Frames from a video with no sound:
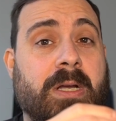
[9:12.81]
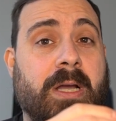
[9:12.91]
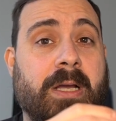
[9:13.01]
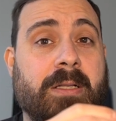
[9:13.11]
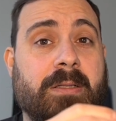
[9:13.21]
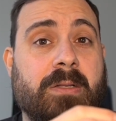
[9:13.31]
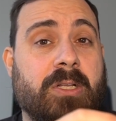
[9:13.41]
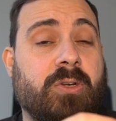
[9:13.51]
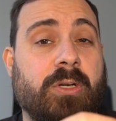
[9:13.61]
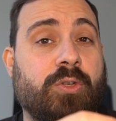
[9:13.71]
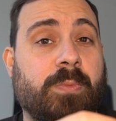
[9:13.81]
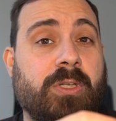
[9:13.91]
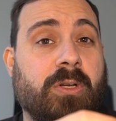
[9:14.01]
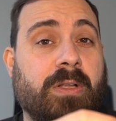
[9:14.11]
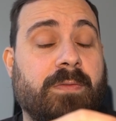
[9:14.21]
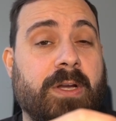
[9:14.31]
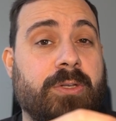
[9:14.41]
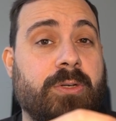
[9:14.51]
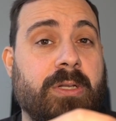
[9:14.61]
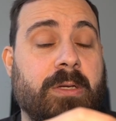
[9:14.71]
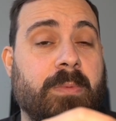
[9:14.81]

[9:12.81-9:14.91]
and that's going to be the only fine-tuning,